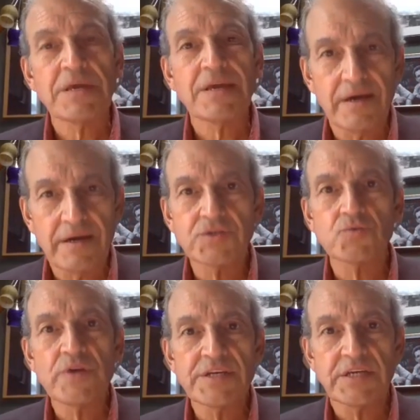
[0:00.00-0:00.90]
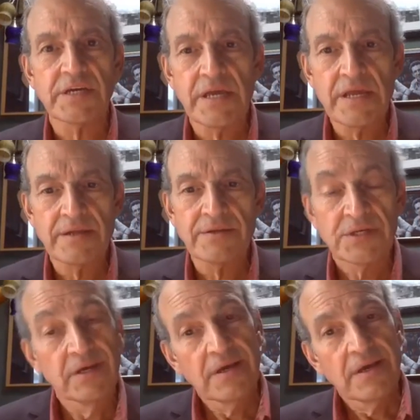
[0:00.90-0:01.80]
because we as
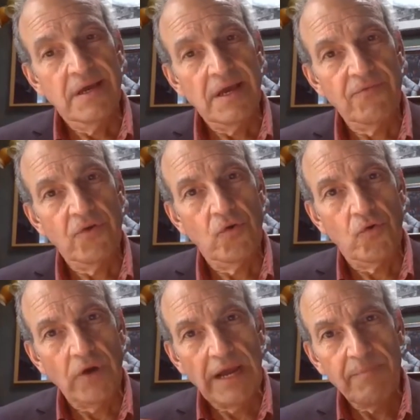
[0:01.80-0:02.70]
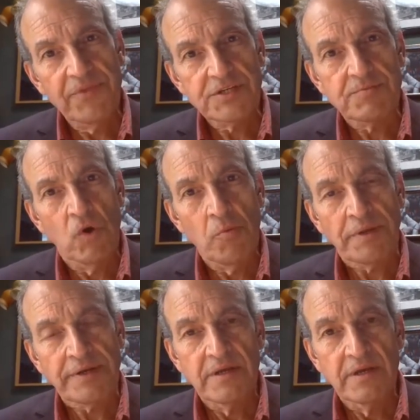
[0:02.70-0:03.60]
Canadians have grabbed this
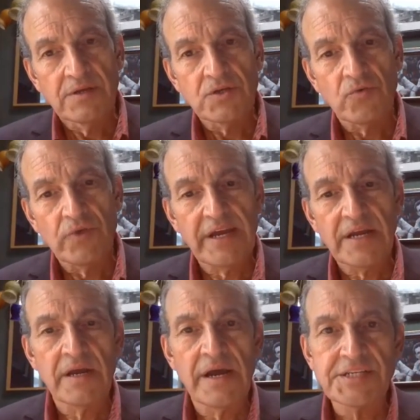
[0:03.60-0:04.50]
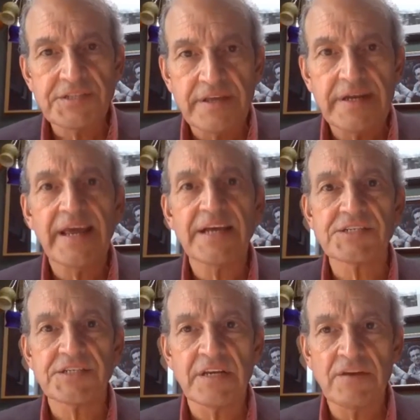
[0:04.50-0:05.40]
moment to recognize that it
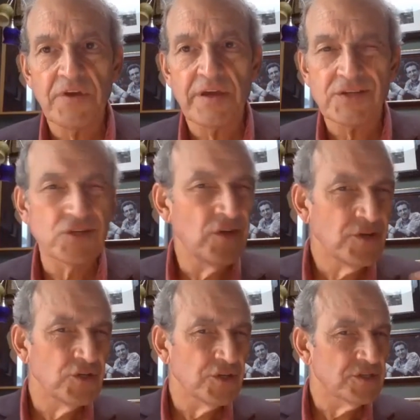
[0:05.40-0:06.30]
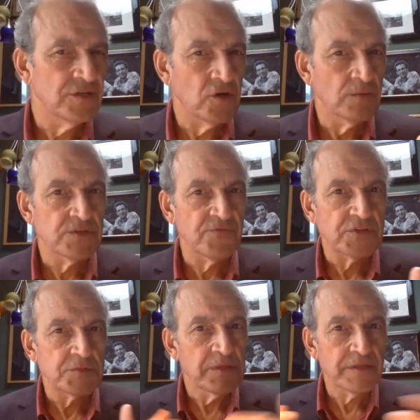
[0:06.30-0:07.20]
has significance, not just in terms of
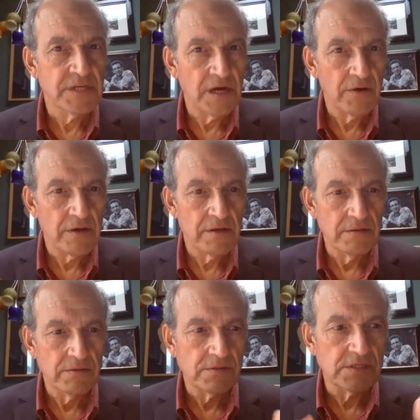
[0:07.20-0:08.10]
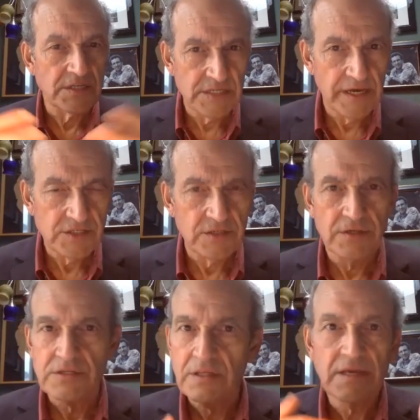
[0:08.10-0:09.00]
its military success,
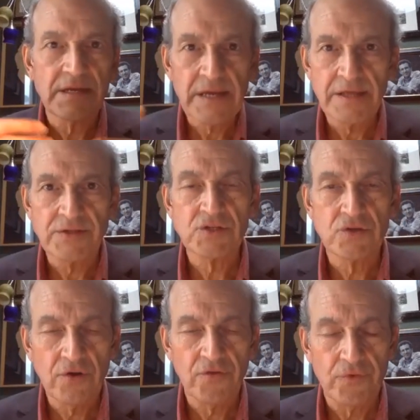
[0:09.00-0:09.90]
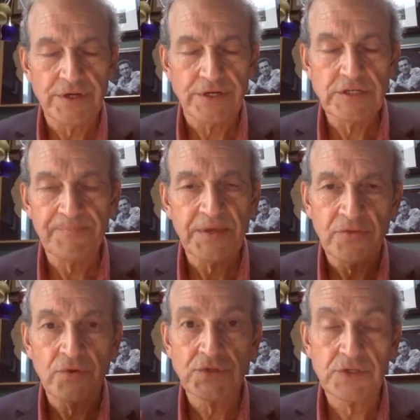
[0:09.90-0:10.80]
because the Canadians took the ridge in
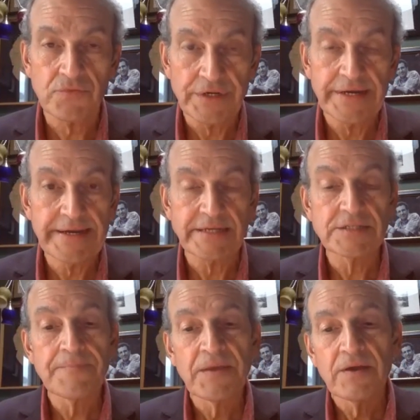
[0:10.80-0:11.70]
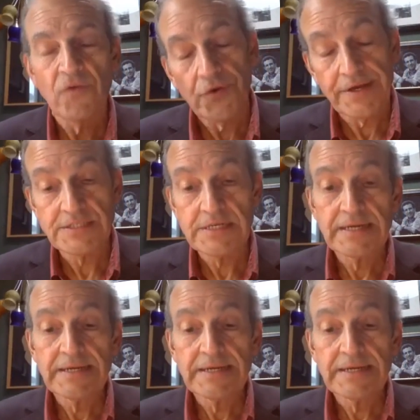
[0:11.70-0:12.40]
those 4 days,